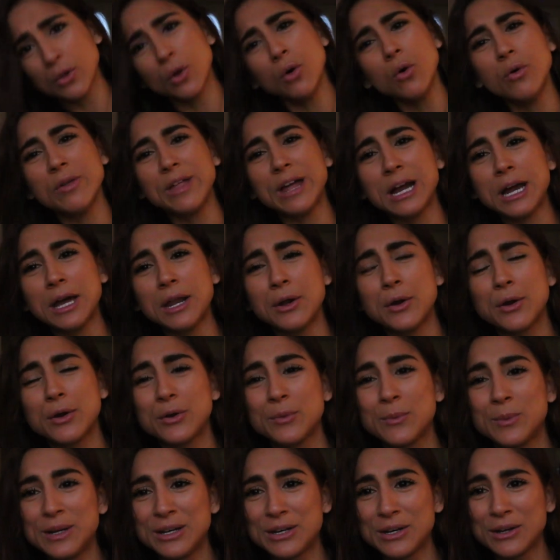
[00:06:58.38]
Oh, that kind of
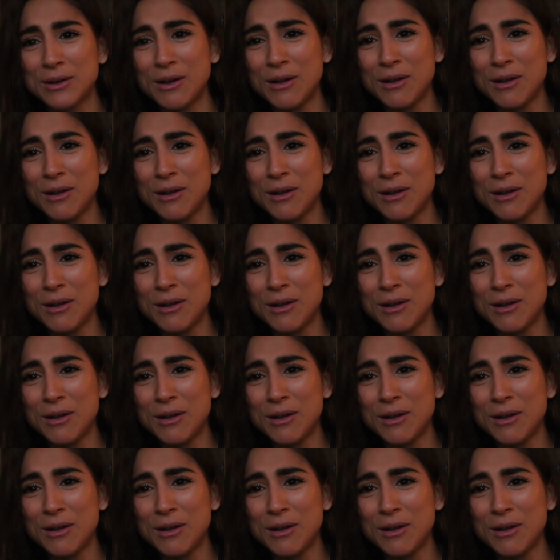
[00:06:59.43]
hurt one.